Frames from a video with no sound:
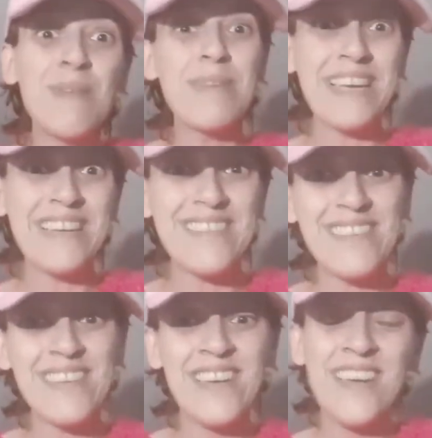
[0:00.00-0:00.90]
my bed.
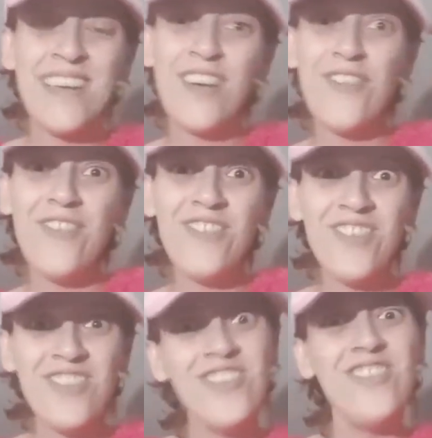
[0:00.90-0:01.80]

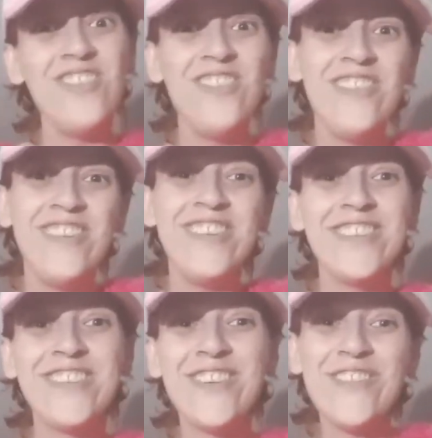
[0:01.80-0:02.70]
Woo!
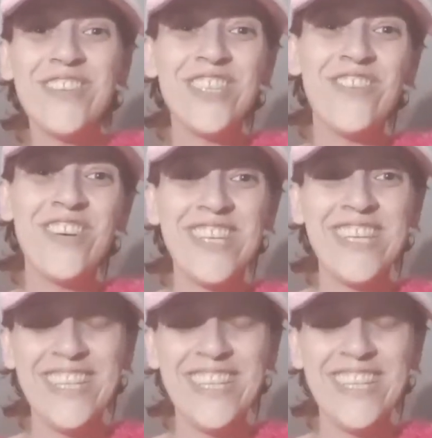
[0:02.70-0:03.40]
So much fun.